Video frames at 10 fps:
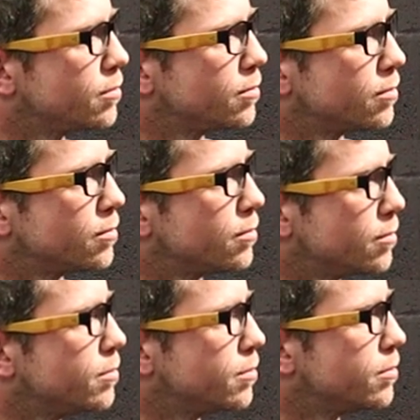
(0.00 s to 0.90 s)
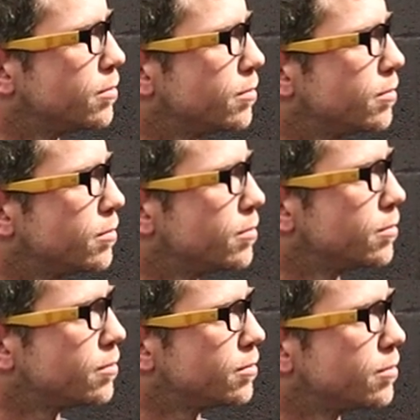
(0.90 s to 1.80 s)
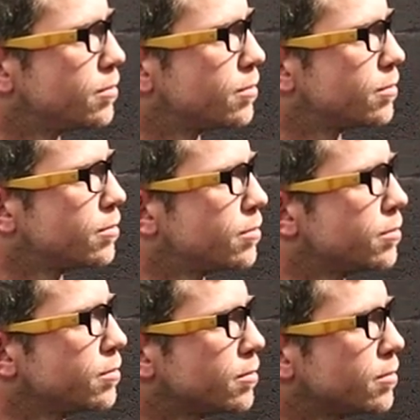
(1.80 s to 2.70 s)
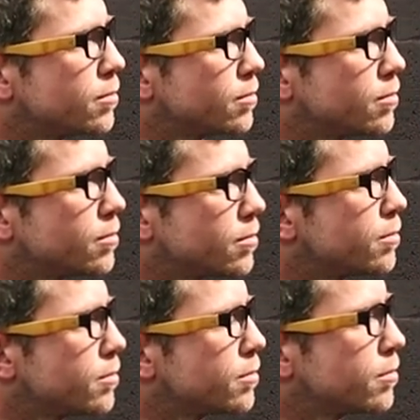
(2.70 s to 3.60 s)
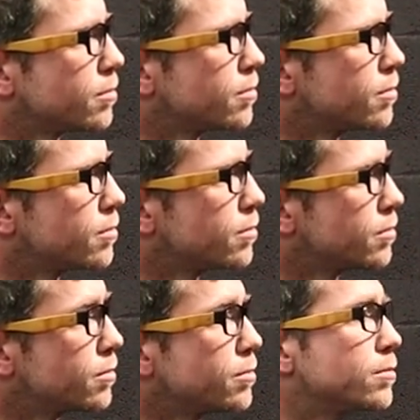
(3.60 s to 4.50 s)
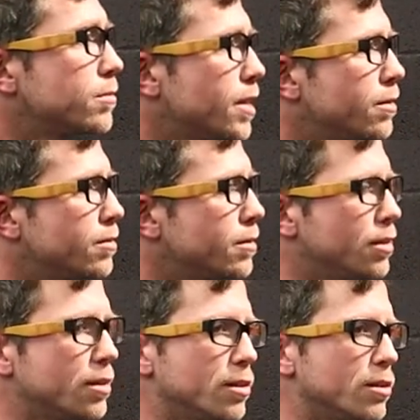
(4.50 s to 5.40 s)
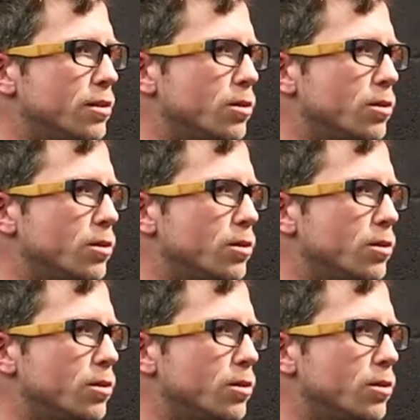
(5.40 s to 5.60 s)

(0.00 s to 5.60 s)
The person shown says nothing.